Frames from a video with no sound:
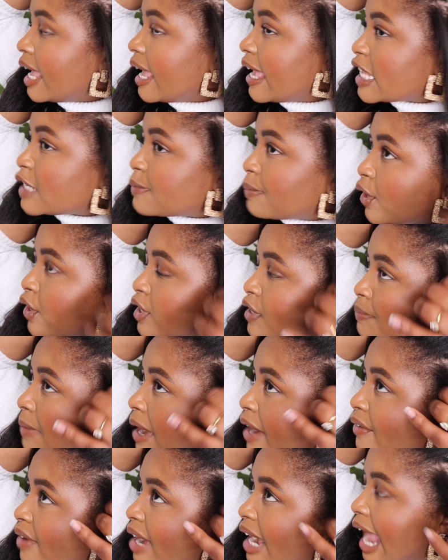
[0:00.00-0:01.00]
is because
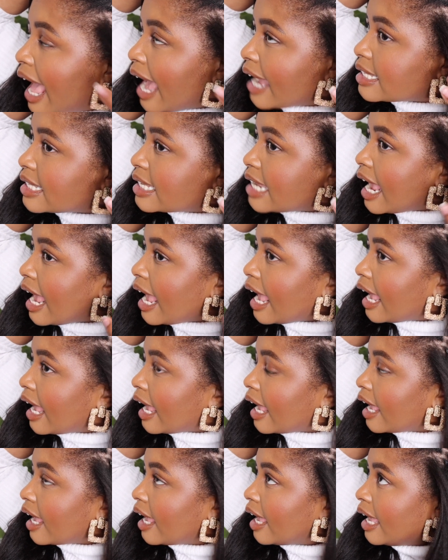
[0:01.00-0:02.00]
my relaxed
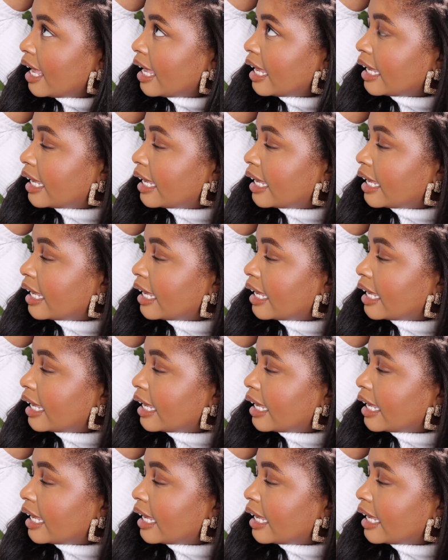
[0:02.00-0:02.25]
hair